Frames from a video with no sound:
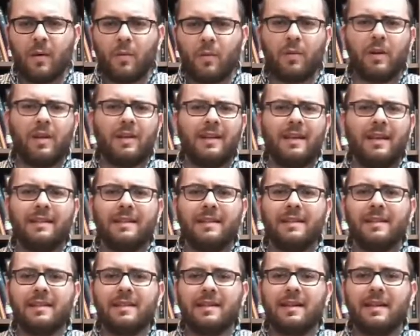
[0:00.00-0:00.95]
What I'd like to
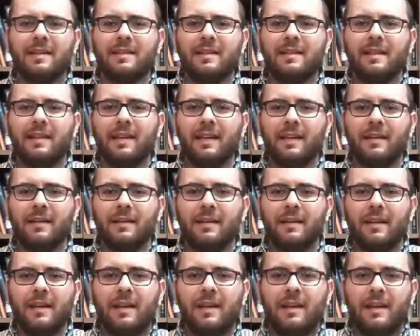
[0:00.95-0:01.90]
discuss today
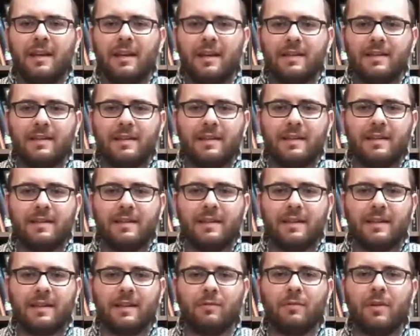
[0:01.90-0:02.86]
is the
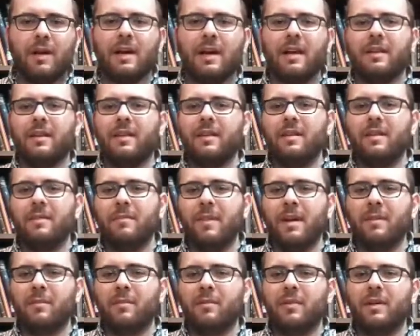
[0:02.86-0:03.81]
Zechira, the
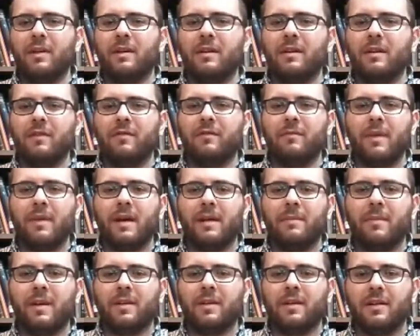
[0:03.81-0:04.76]
memory of
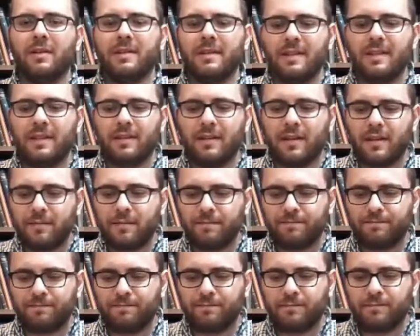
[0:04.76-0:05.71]
Ma'amad Har Sinai.
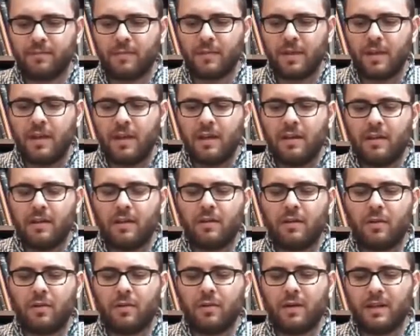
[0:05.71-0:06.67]
The
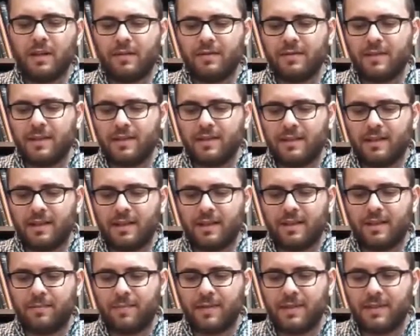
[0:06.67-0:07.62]
Torah gives us a
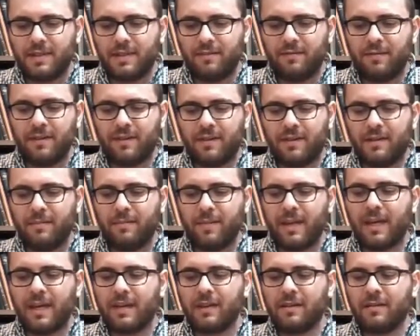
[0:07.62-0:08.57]
specific
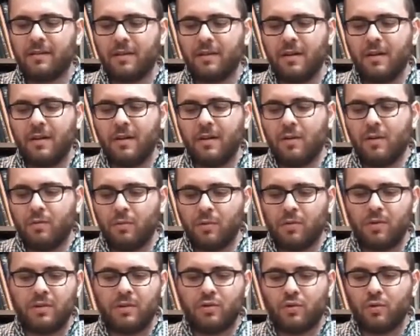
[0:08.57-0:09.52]
command.
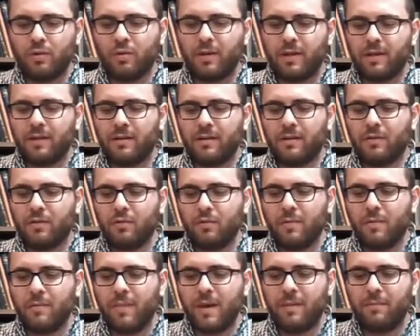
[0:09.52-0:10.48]
We're enjoined to
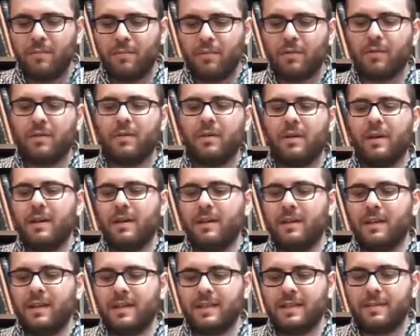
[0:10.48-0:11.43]
remember
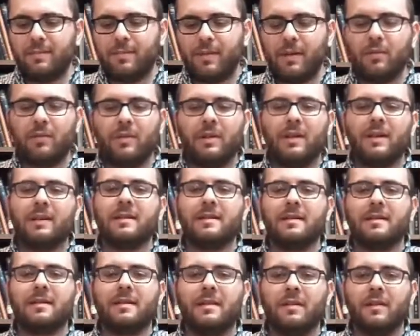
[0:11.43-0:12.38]
the
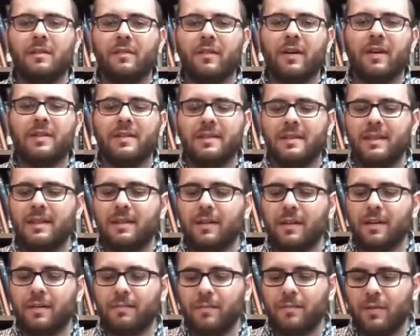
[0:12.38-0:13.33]
experience of Har
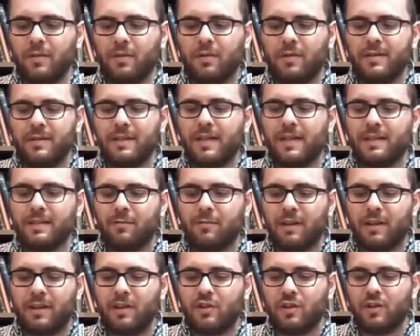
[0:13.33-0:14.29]
Sinai. The Torah says,
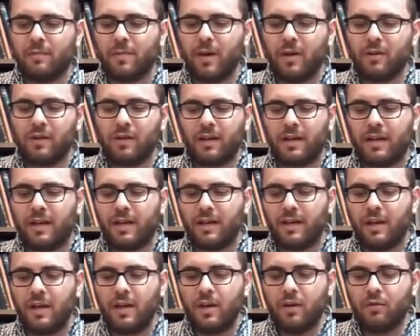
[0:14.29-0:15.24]
"Rakishamer lecha
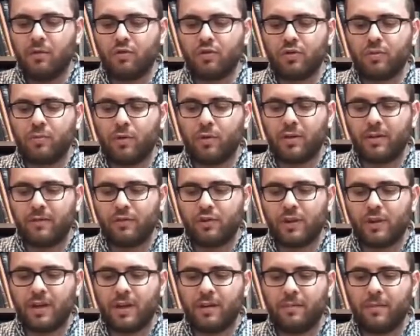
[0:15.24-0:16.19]
ushmor
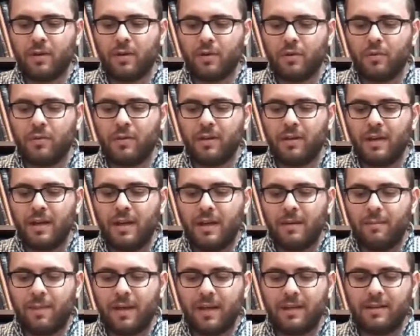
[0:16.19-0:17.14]
nafshecha meod,
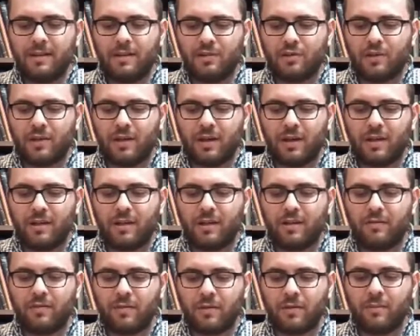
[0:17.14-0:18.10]
pen tishkach et
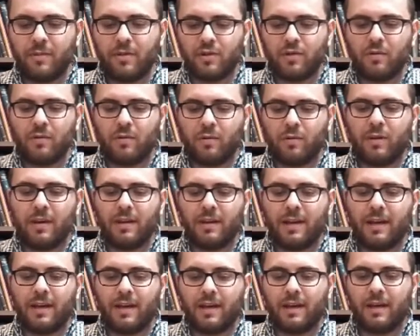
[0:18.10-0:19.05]
hadvarim asher ra'u
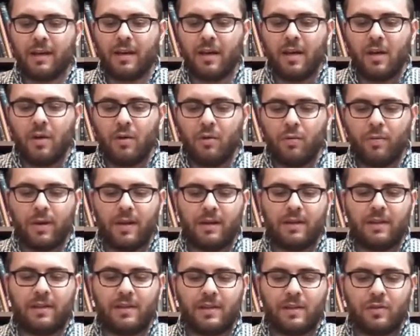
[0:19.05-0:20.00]
einecha,
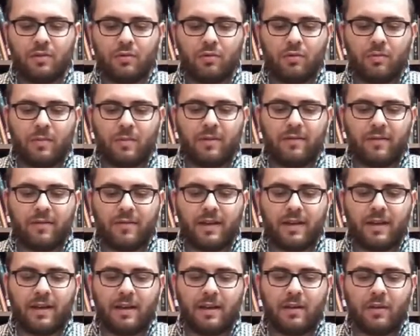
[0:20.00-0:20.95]
upen yesuru
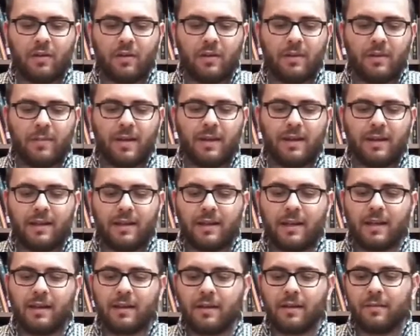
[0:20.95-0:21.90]
milvavecha kol yemei
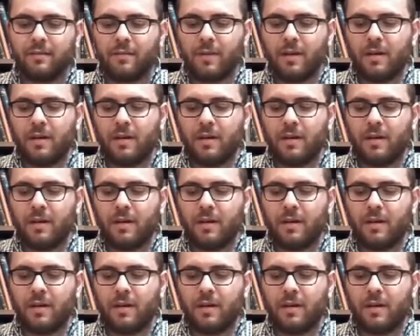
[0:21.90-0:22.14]
chayecha."